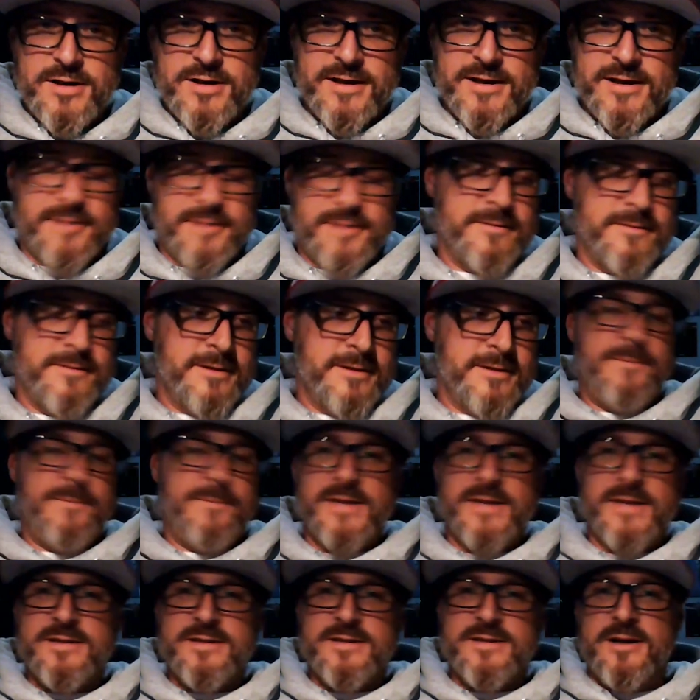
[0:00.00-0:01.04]
it in yet.
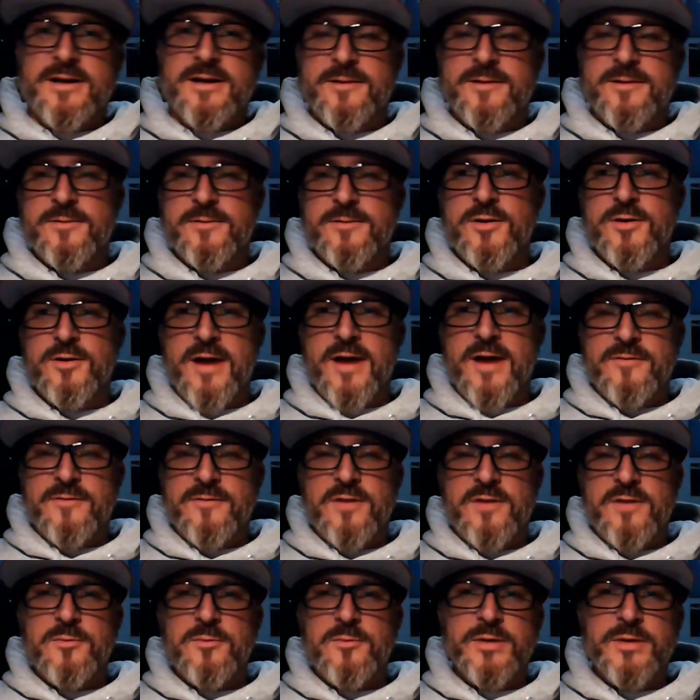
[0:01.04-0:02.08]
That's
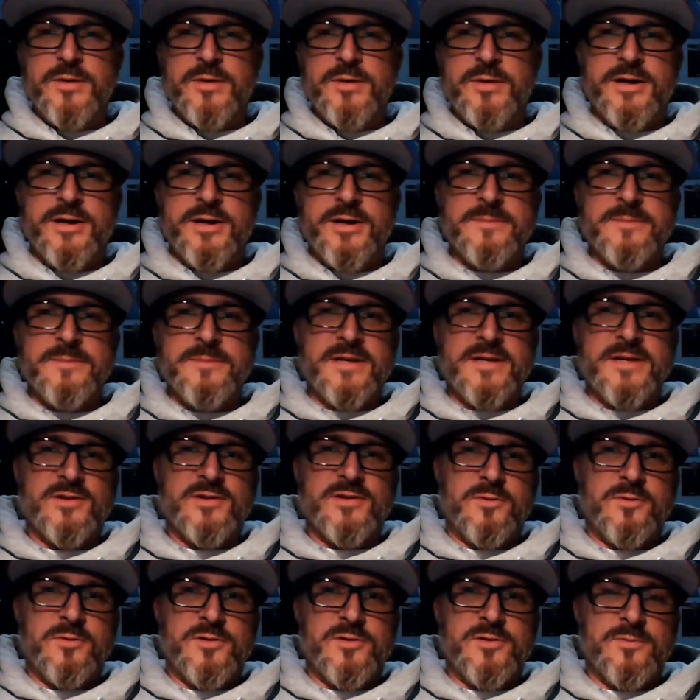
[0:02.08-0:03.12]
after everybody comes out
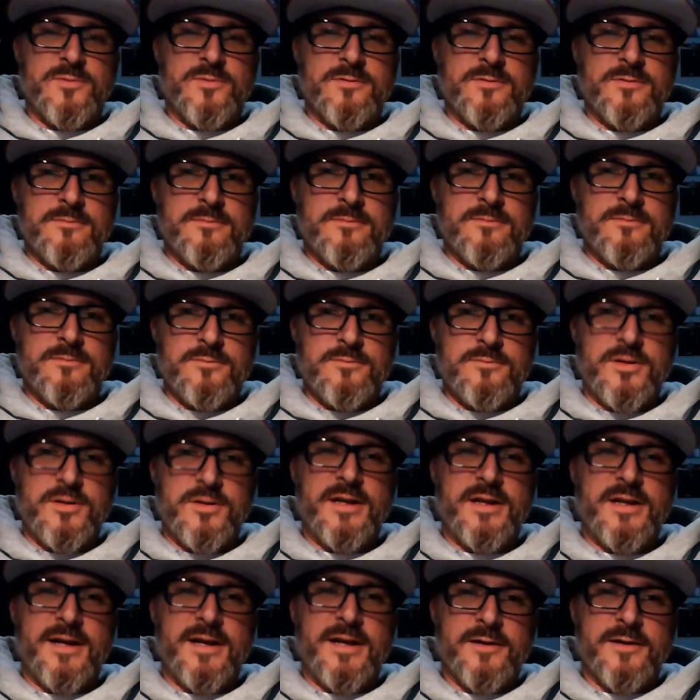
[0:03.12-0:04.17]
of storage,
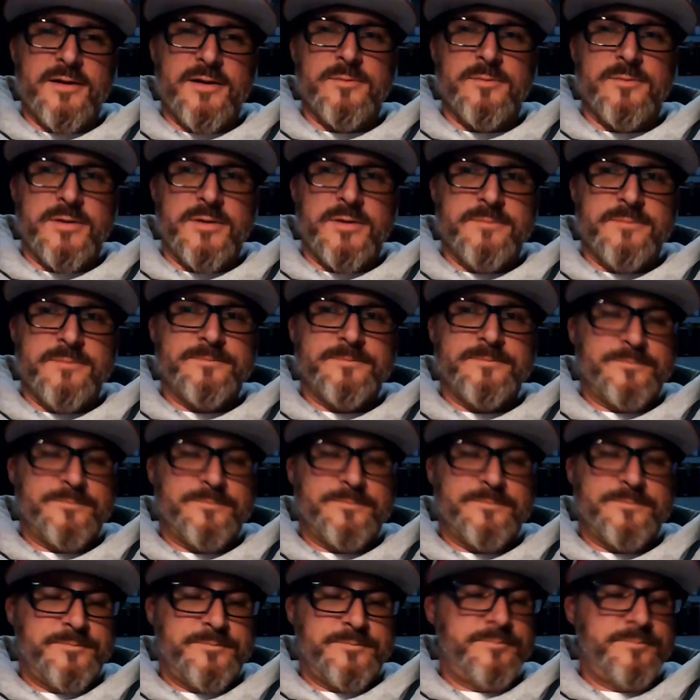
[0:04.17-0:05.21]
we'll get that going. But